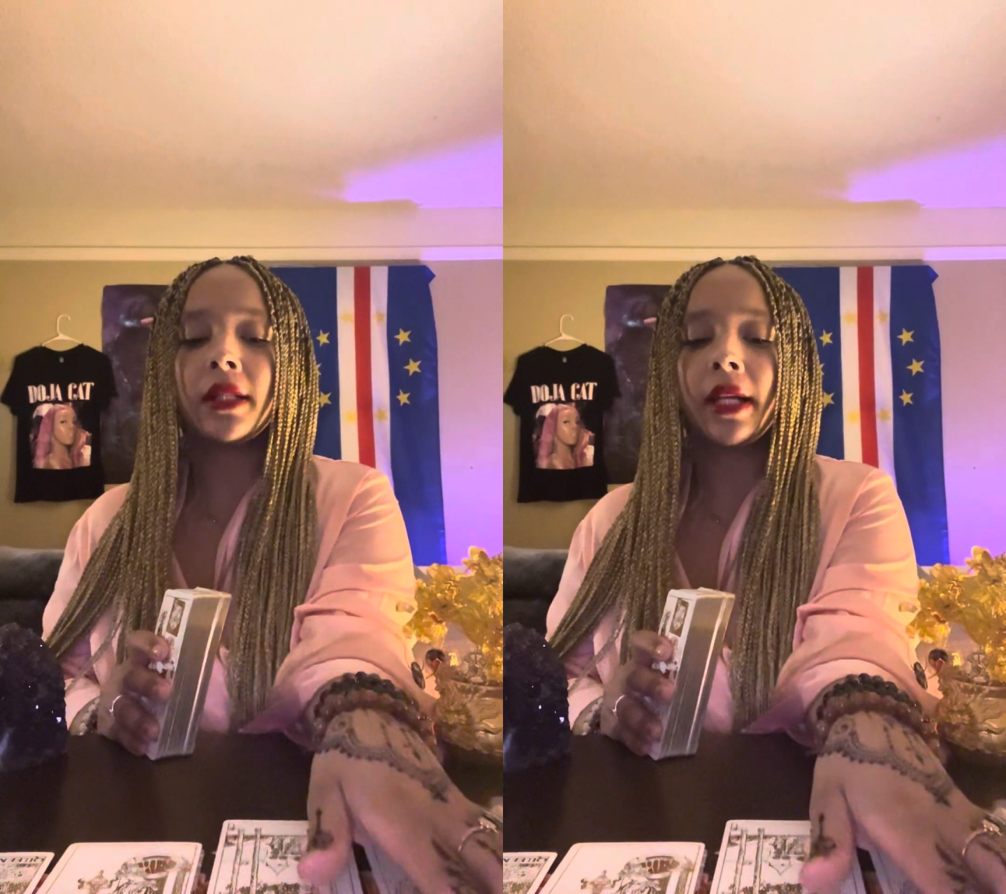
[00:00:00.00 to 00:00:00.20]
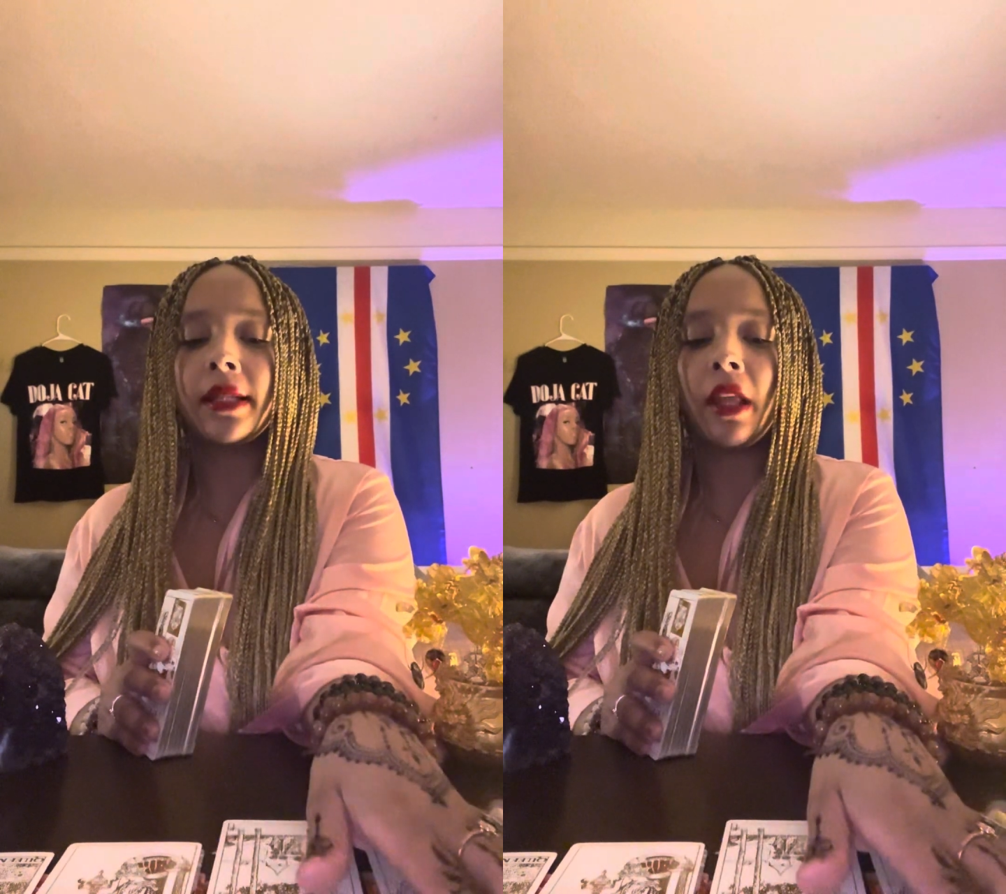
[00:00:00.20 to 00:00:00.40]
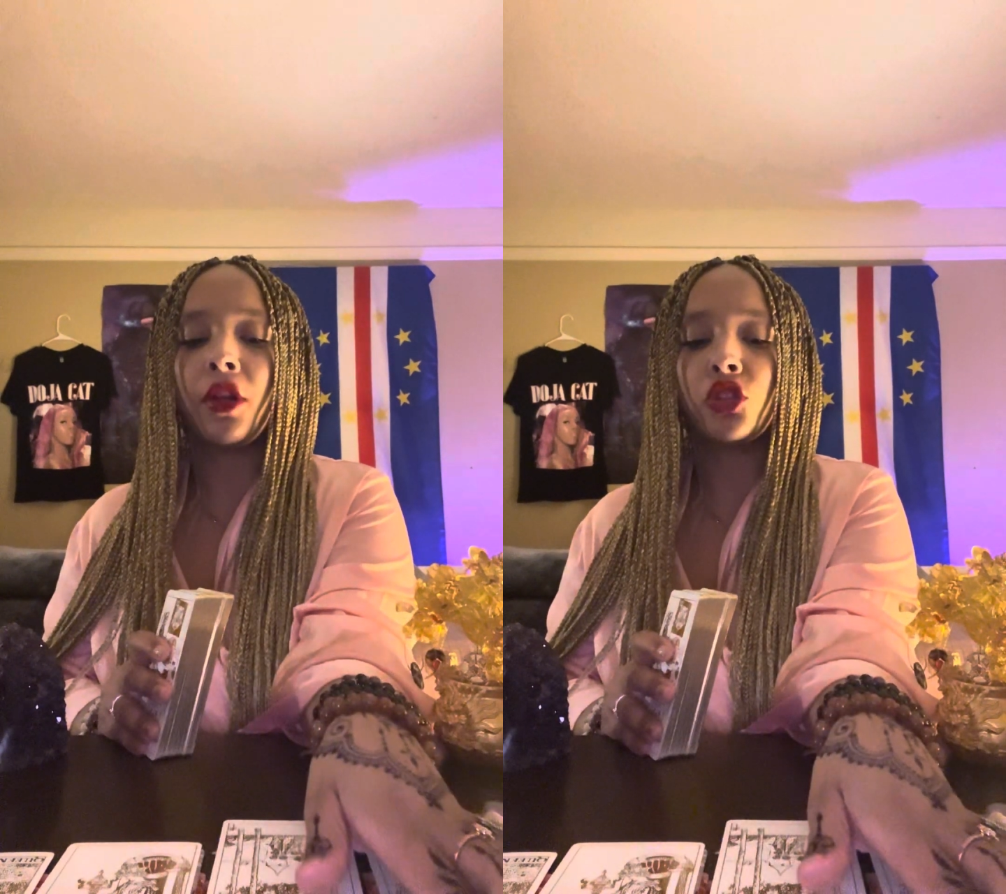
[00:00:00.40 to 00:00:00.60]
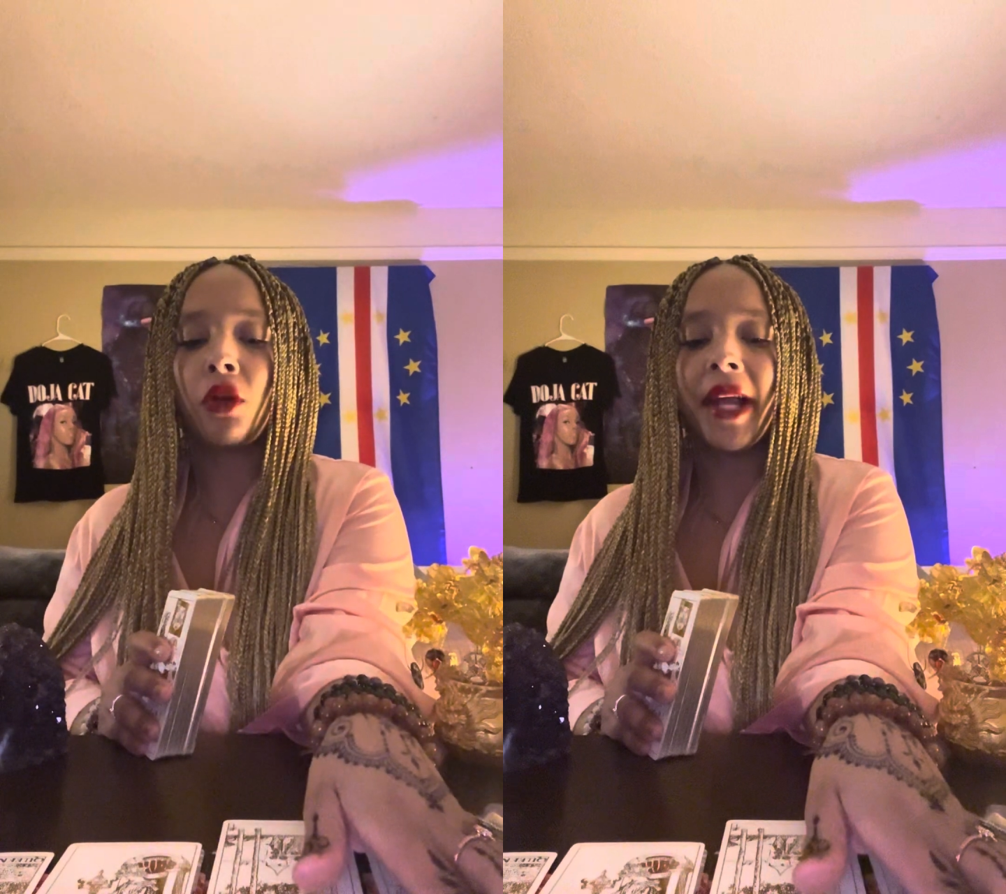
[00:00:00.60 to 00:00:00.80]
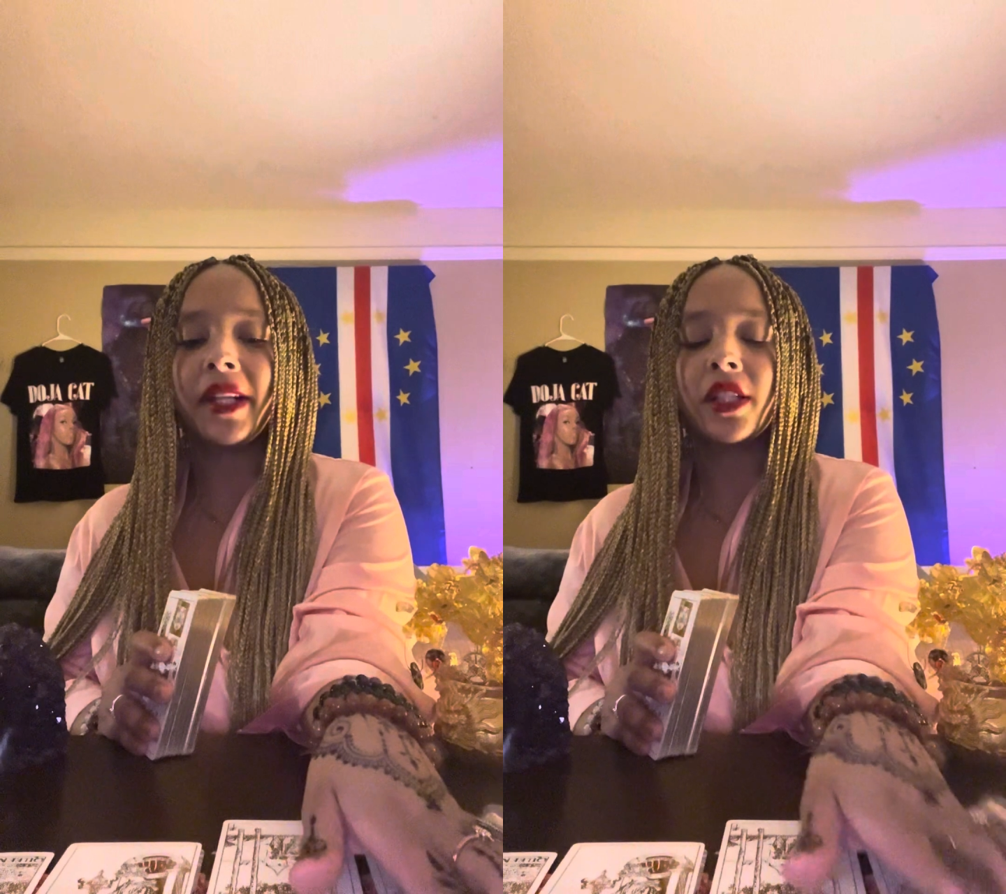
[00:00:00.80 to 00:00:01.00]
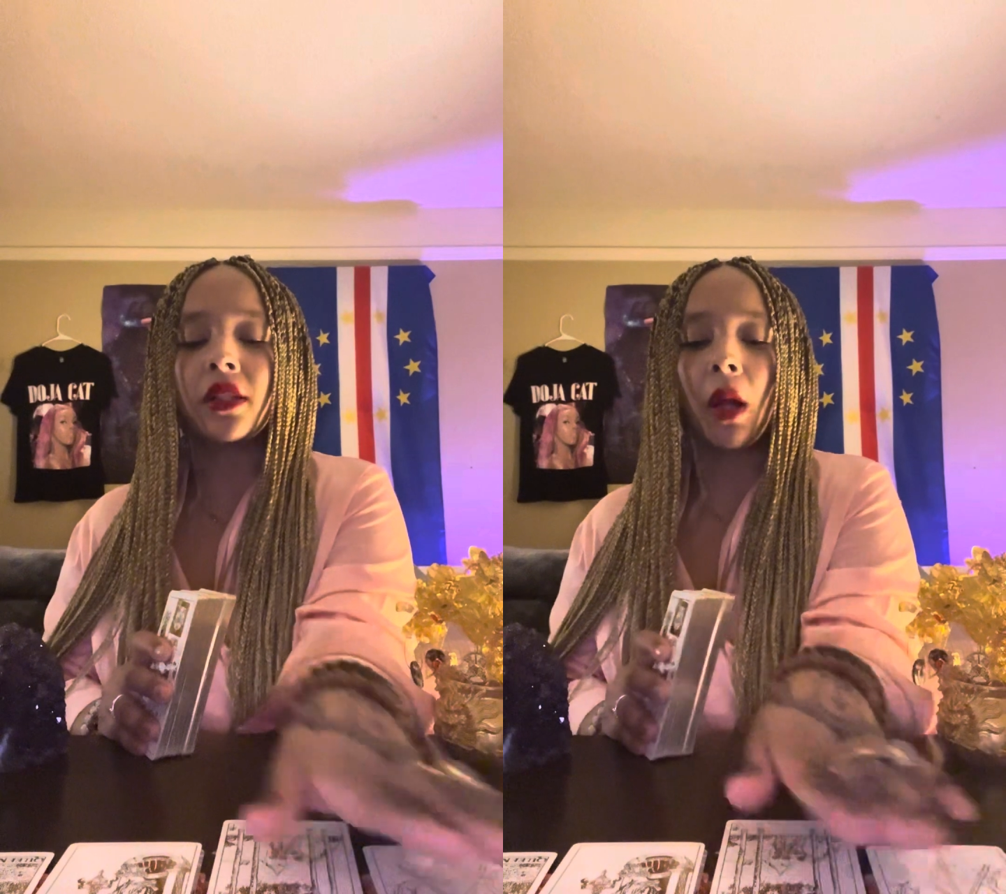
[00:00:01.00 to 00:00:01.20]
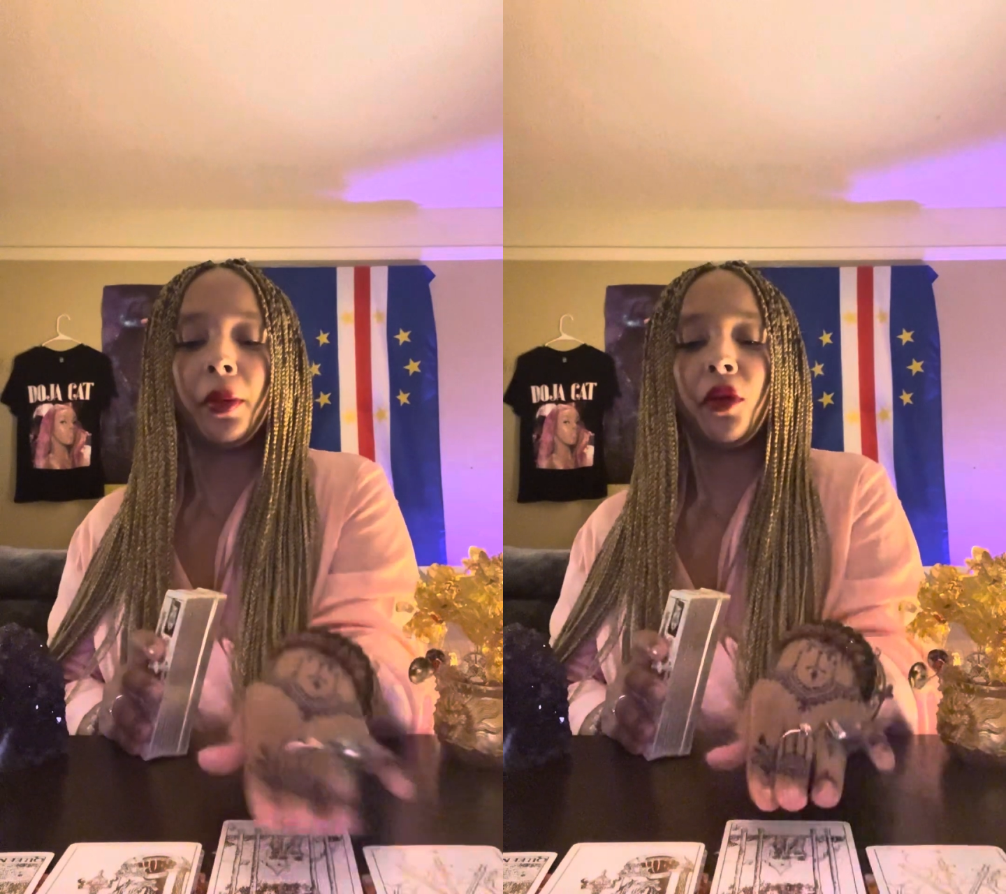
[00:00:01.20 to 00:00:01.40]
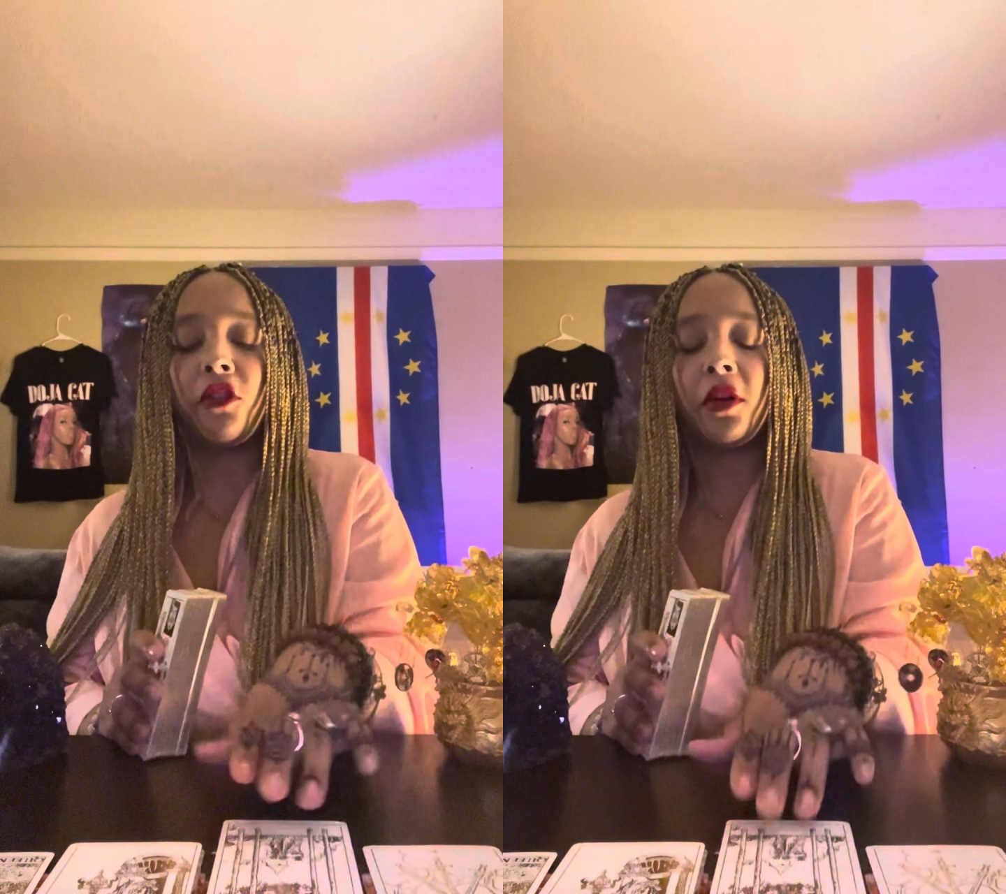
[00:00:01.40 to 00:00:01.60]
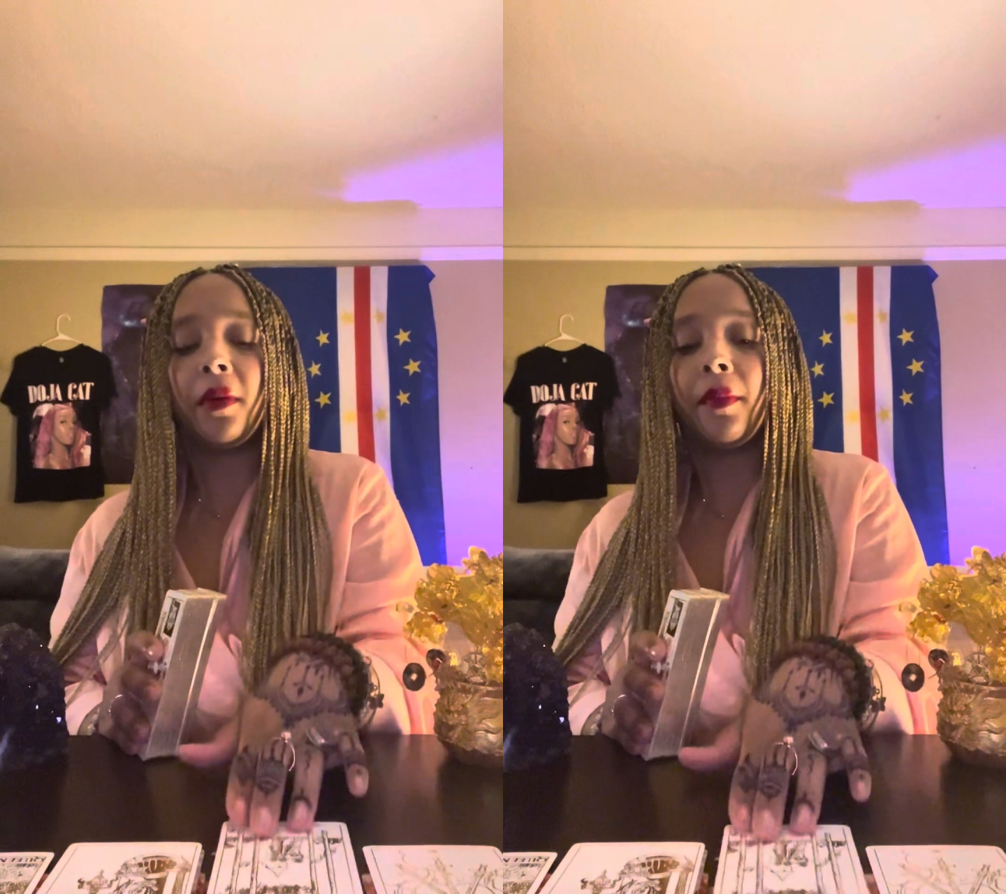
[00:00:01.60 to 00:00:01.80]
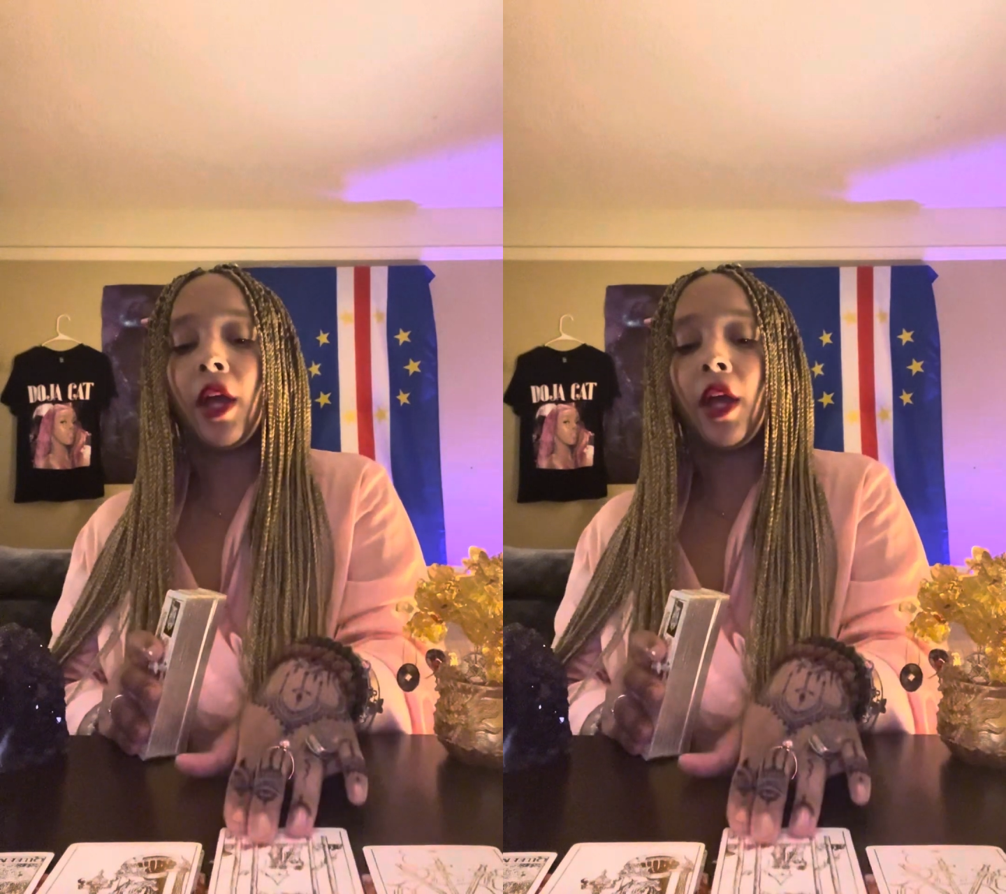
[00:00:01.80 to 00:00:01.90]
like I said, they're trying to stop you from,